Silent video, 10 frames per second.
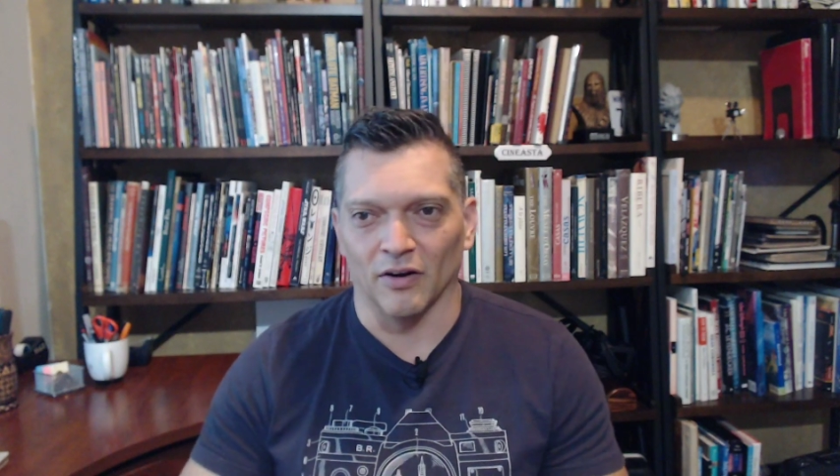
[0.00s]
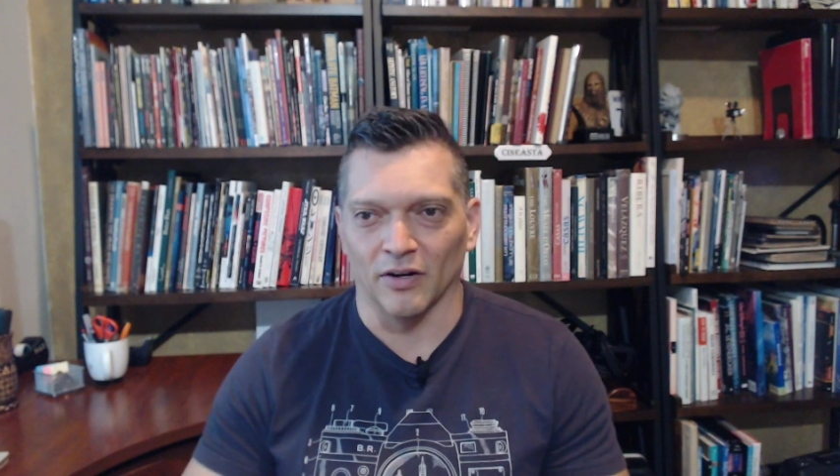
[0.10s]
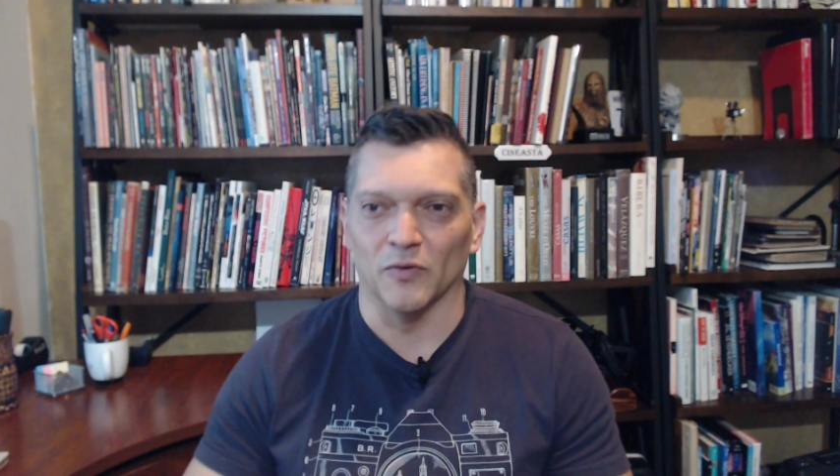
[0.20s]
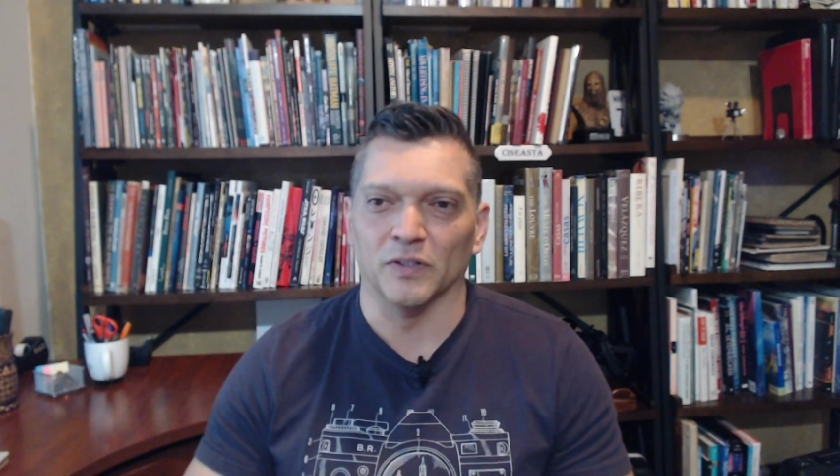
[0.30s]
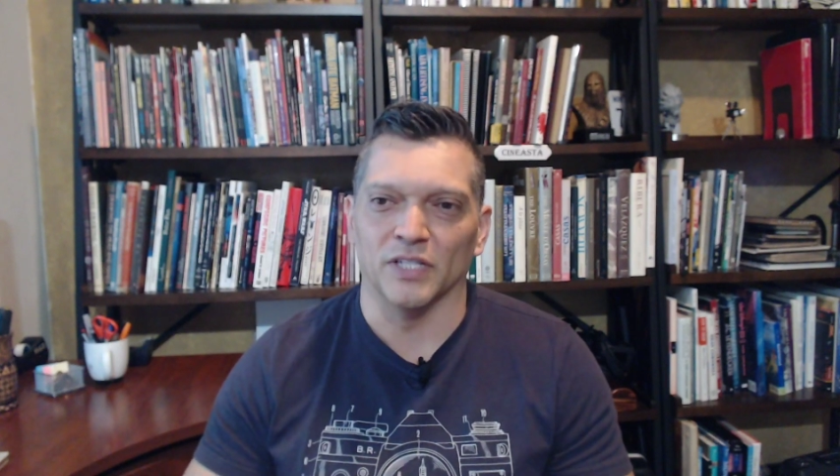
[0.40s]
are
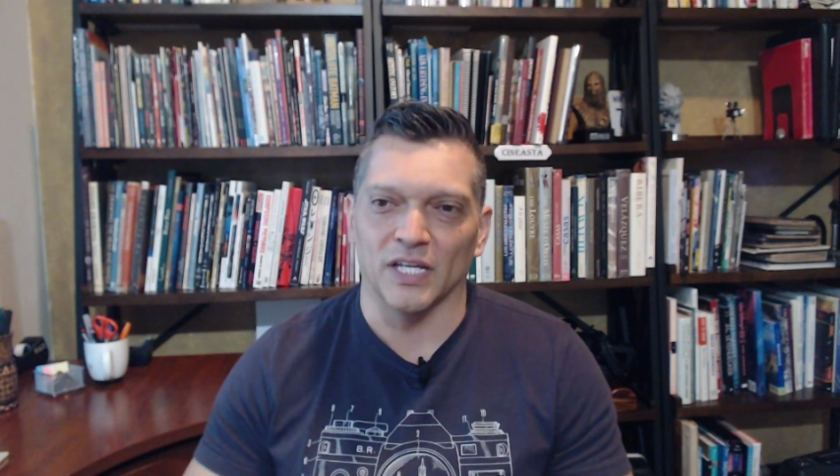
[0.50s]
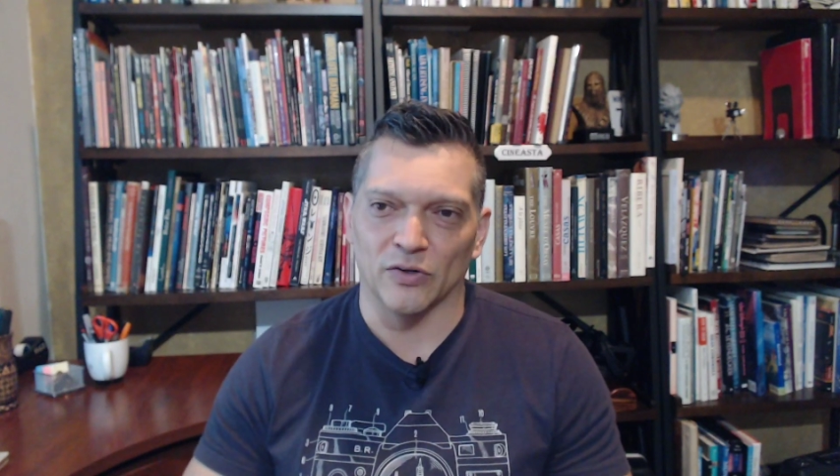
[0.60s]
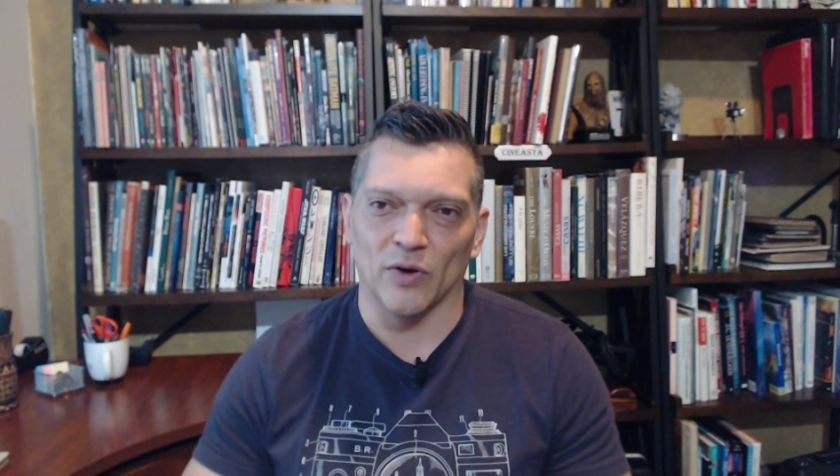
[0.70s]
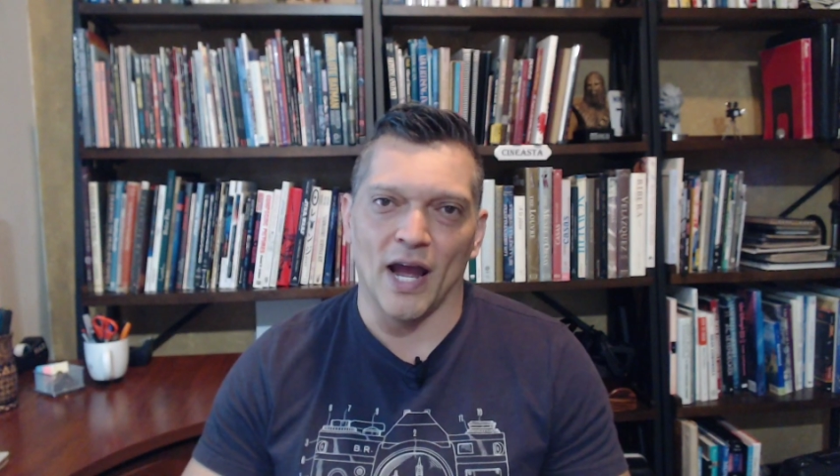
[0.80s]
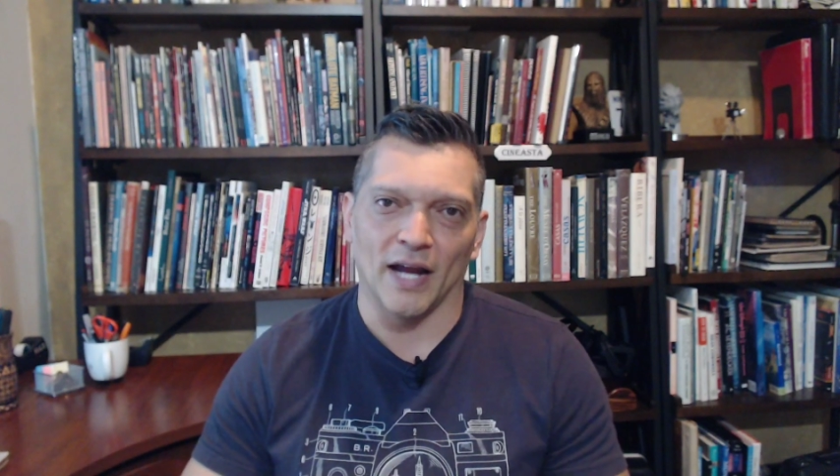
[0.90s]
going to
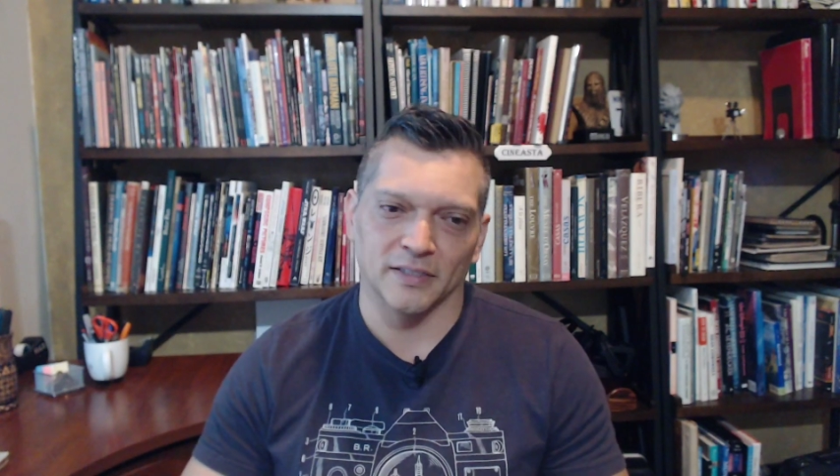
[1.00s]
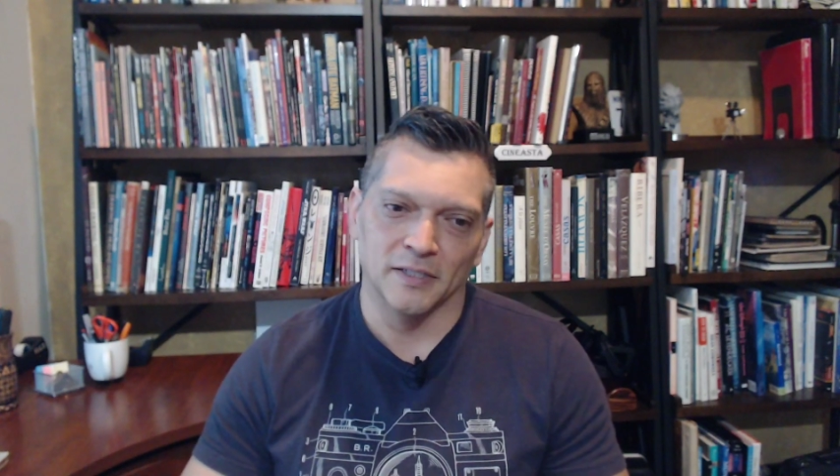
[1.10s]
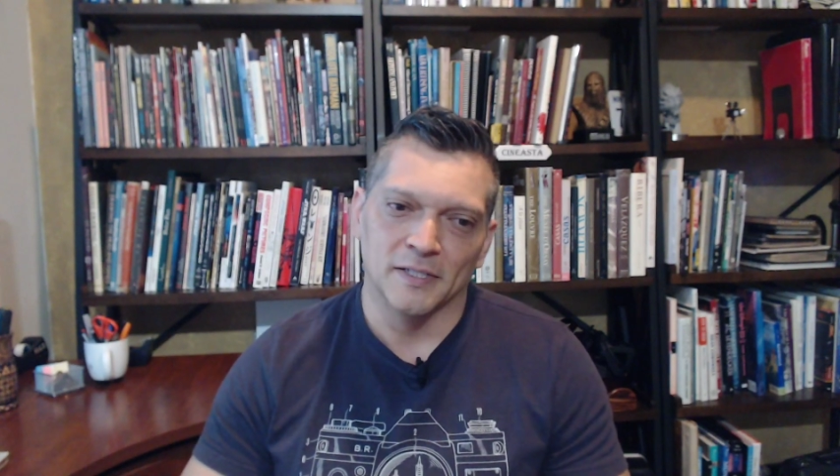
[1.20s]
interact.